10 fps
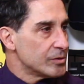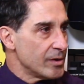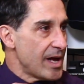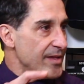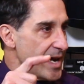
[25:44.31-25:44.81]
So
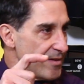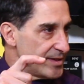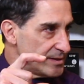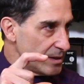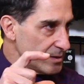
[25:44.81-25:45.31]
now they have
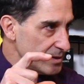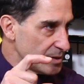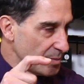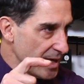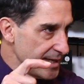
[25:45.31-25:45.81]
these little
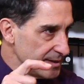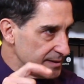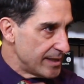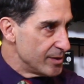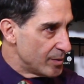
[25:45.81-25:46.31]
displays
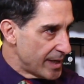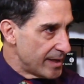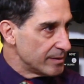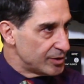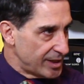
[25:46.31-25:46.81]
that you
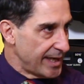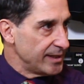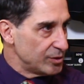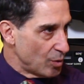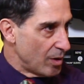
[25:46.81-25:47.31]
can
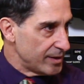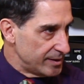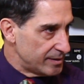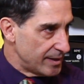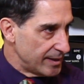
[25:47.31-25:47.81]
change all
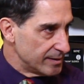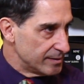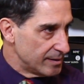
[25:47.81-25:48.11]
these things.